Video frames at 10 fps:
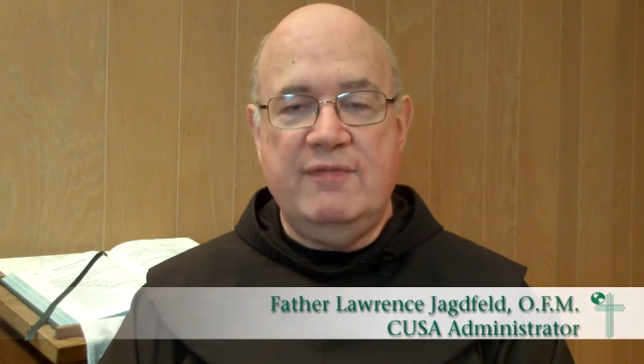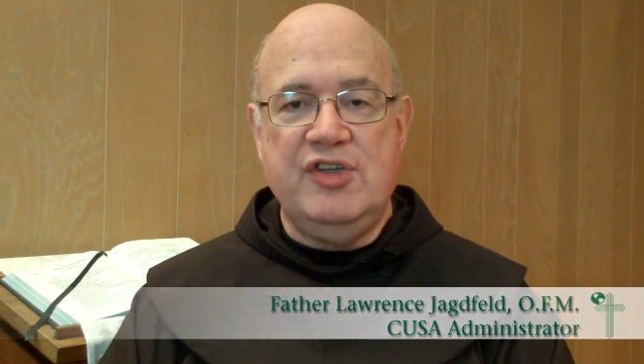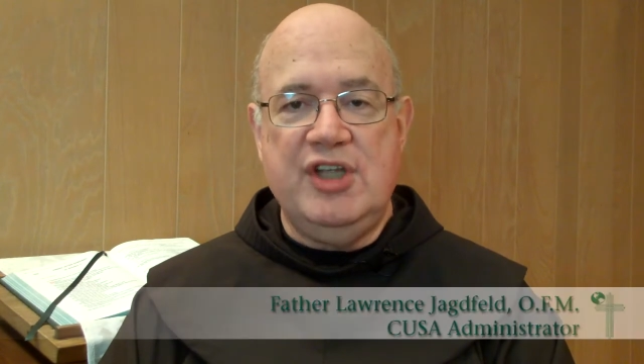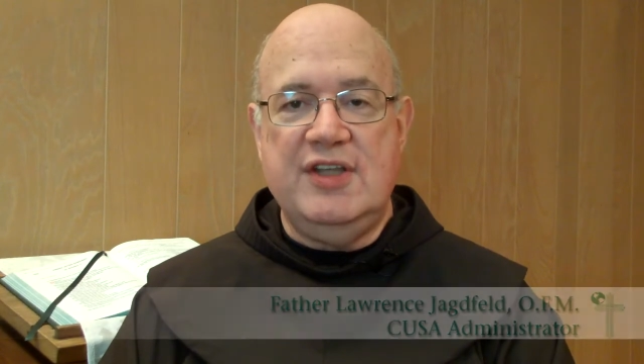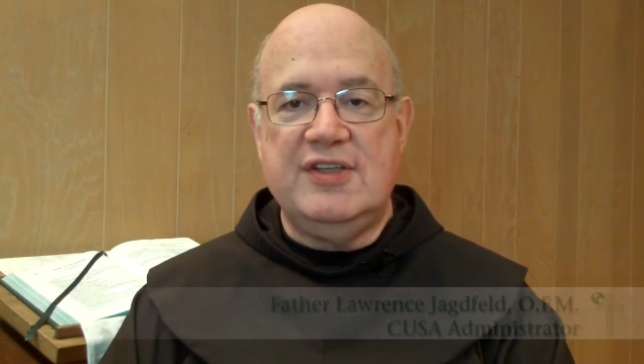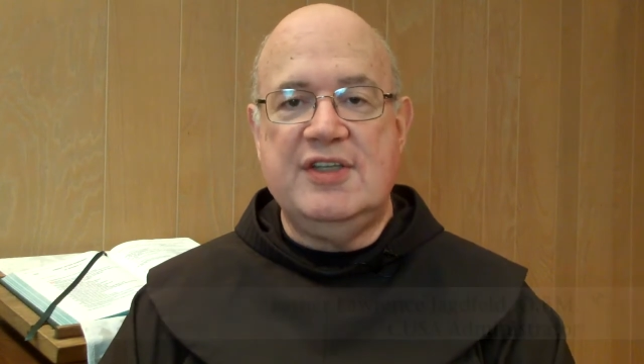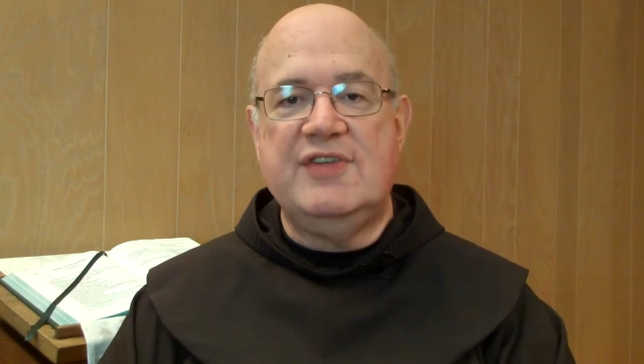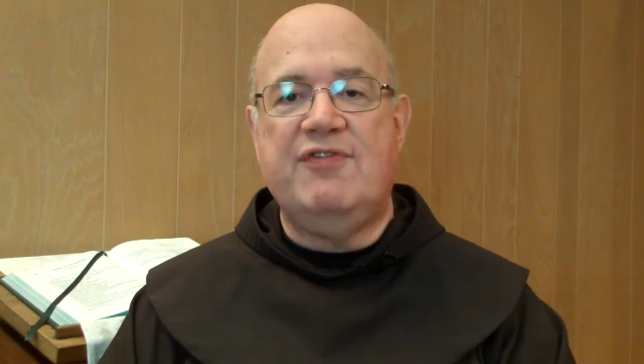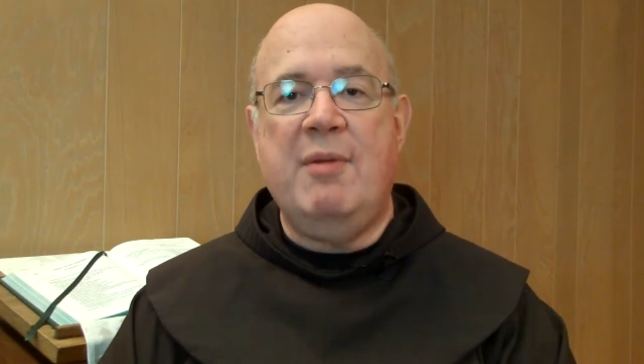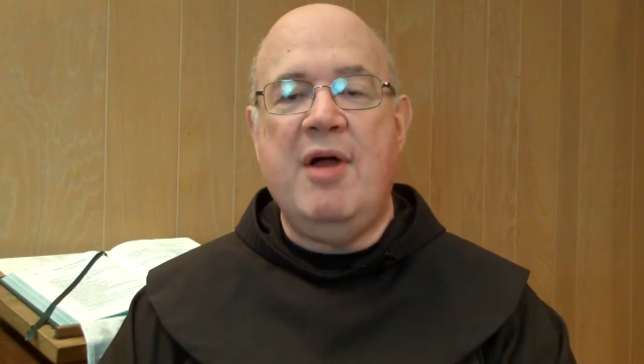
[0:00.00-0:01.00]
of Jesus
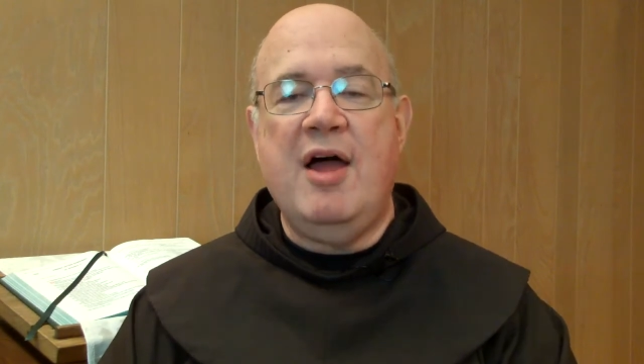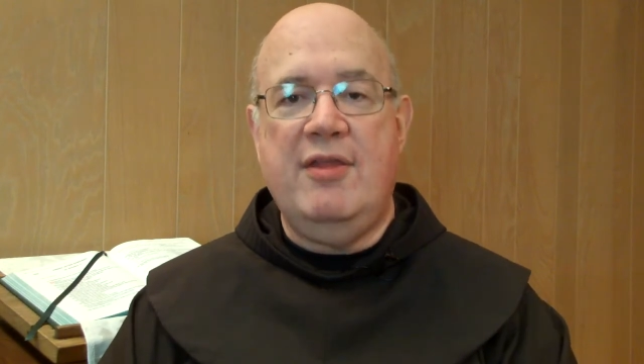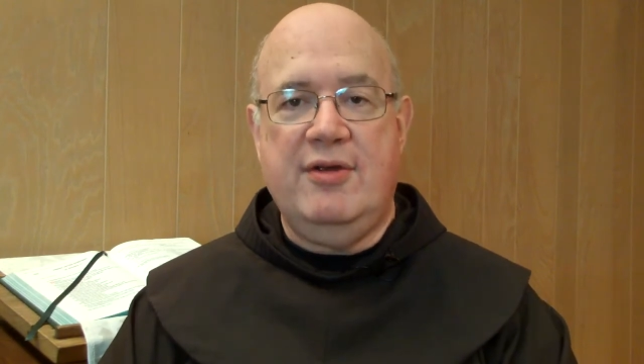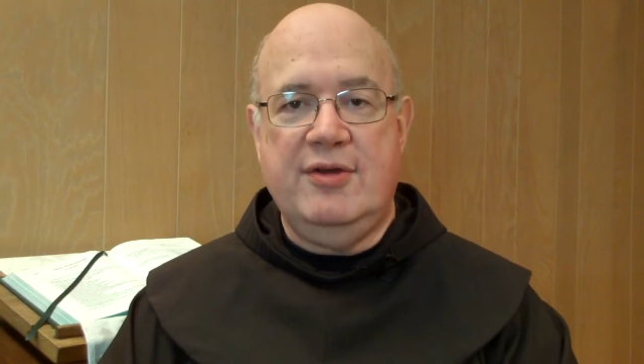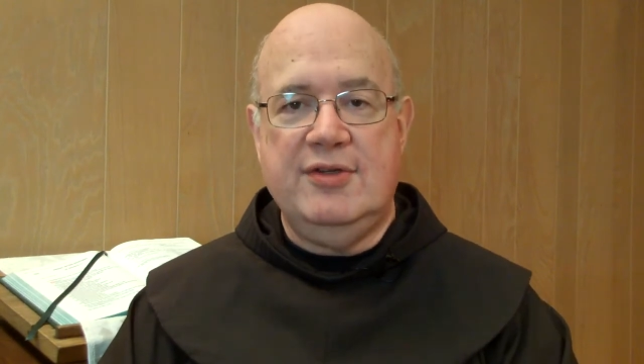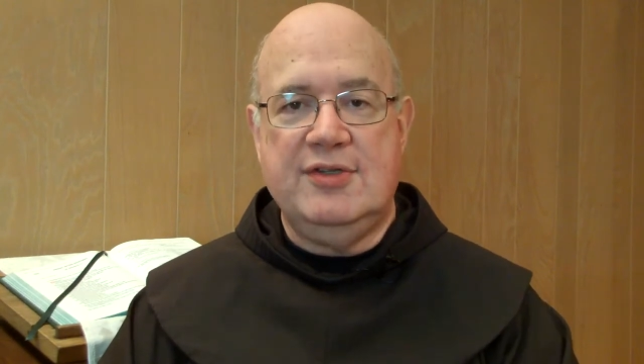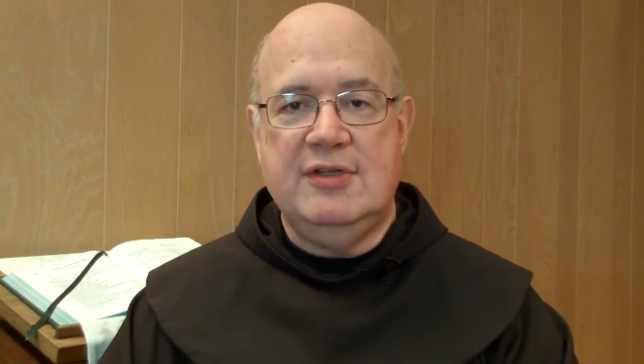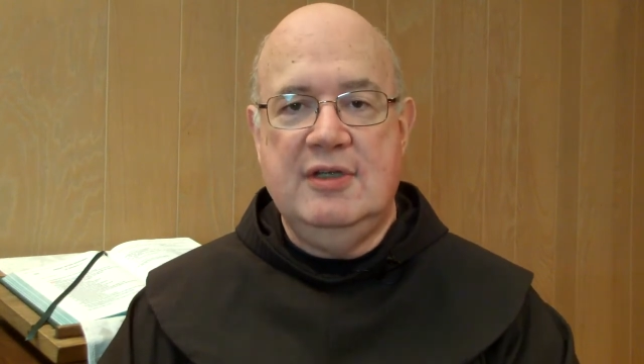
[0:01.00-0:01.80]
from others,